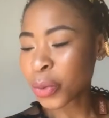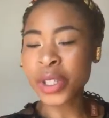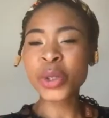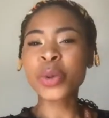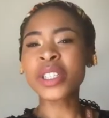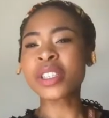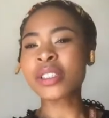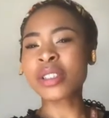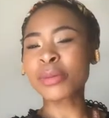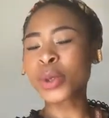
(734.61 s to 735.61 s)
retweeting
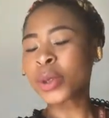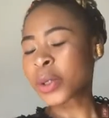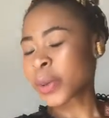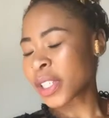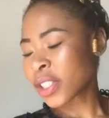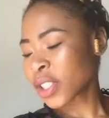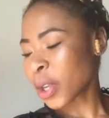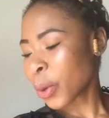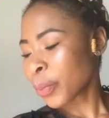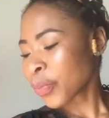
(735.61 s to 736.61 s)
some cool tweets.
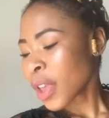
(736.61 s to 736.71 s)
So,